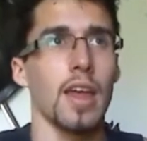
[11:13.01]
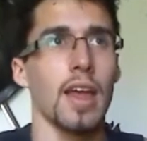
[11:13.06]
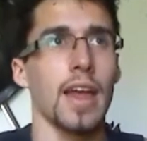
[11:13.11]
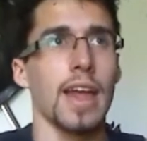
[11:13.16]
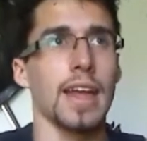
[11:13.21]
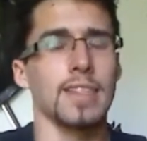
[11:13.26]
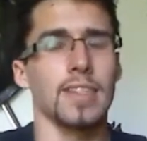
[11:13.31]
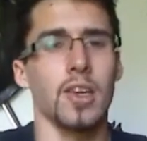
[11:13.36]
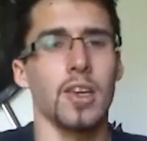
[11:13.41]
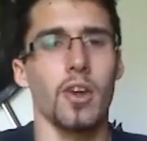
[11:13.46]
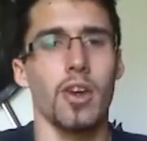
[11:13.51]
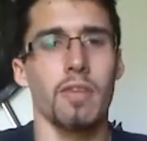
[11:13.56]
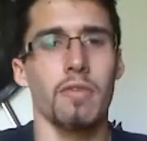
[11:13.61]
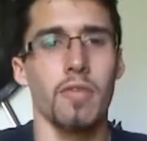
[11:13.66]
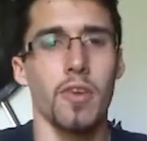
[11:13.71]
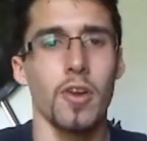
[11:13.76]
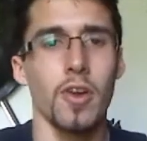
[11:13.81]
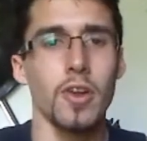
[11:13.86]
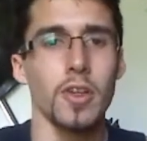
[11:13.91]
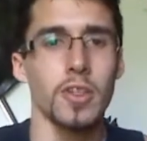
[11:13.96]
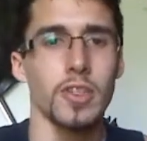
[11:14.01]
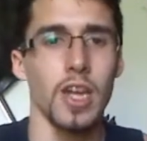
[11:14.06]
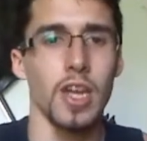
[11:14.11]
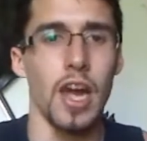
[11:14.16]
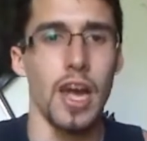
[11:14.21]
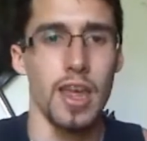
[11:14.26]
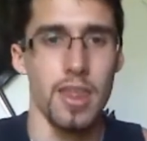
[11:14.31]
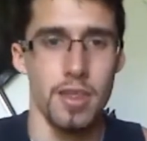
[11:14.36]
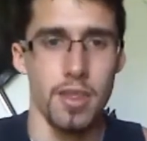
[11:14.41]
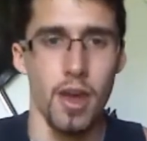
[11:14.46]
And so at first
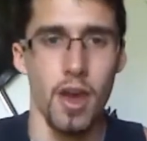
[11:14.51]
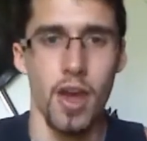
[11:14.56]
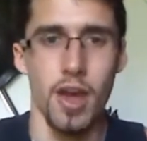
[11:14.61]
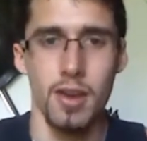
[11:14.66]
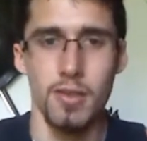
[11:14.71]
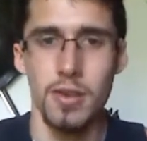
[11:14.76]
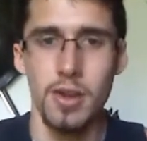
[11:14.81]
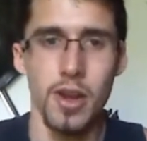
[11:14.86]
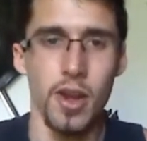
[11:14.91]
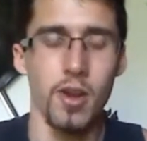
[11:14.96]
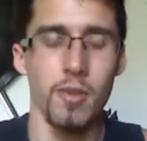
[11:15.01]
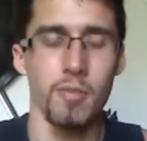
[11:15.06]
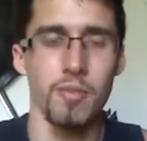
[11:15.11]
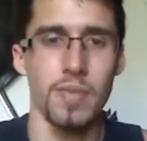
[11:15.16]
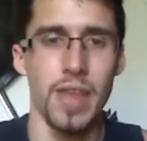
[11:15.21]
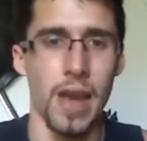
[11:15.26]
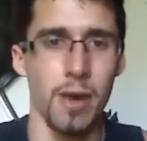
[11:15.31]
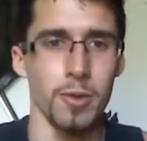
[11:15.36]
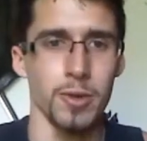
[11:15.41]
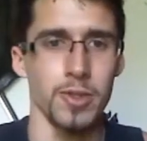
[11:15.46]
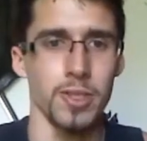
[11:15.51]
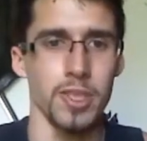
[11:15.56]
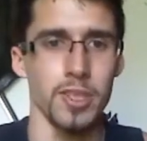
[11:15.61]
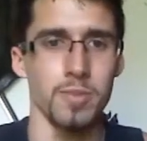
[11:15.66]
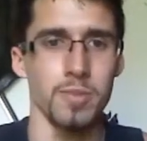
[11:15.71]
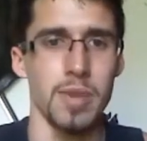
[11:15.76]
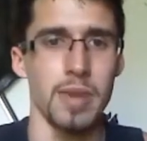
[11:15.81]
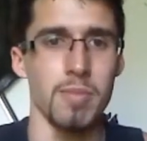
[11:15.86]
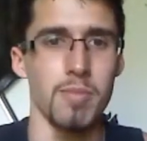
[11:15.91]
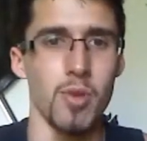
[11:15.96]
I thought, that was just
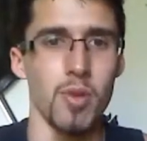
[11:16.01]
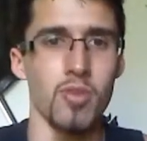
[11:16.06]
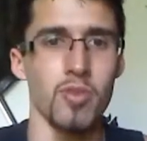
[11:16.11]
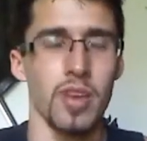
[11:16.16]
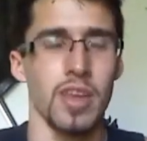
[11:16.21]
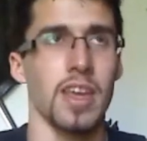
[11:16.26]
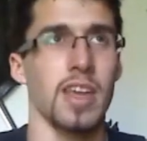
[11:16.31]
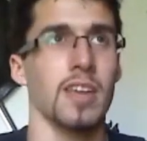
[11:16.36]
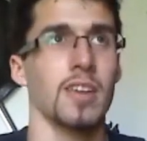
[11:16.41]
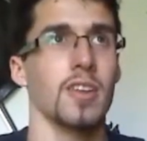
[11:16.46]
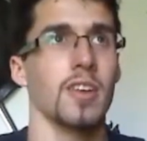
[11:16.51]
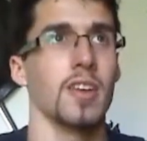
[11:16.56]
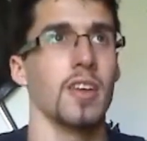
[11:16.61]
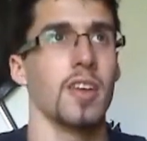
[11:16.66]
me moving it.